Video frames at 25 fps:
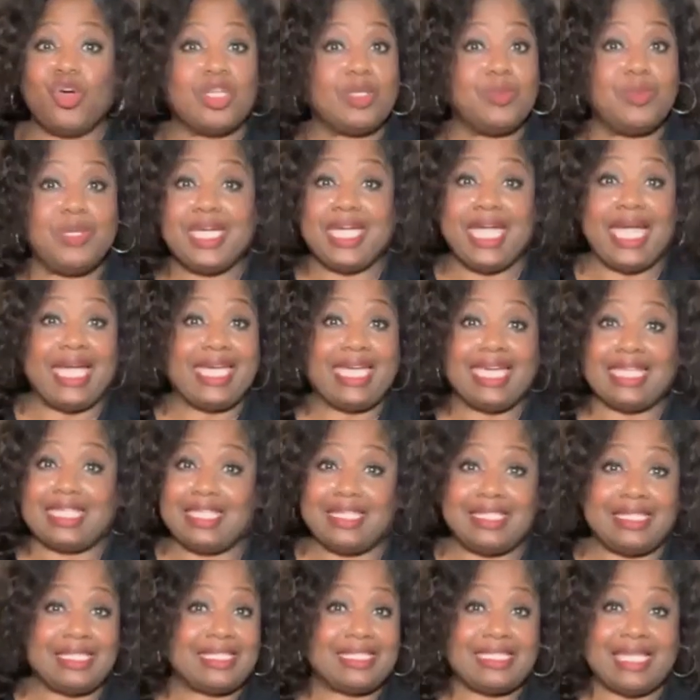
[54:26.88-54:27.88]
Surely we
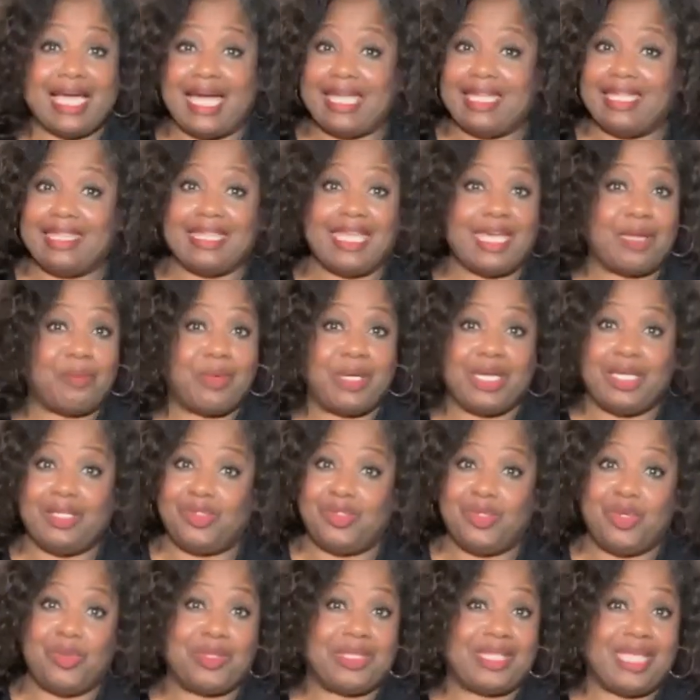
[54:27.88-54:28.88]
can't get to this side and think
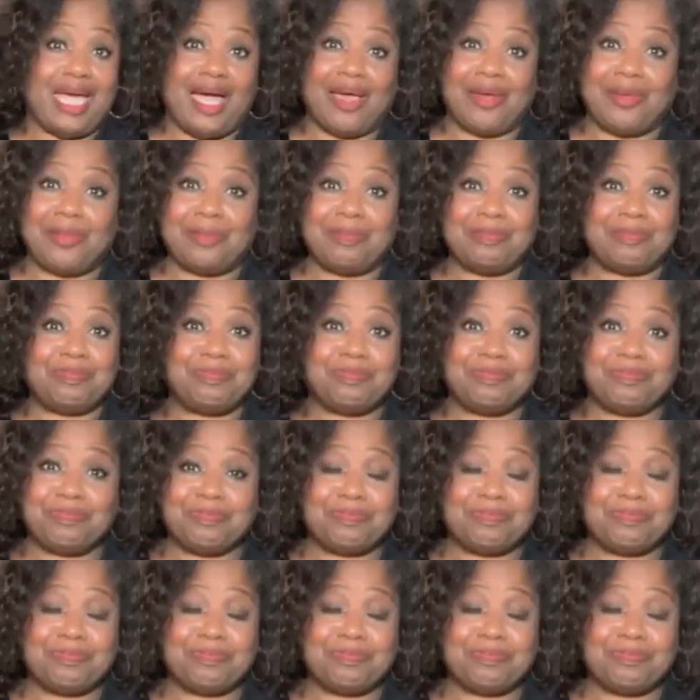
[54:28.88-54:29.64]
we can do without him.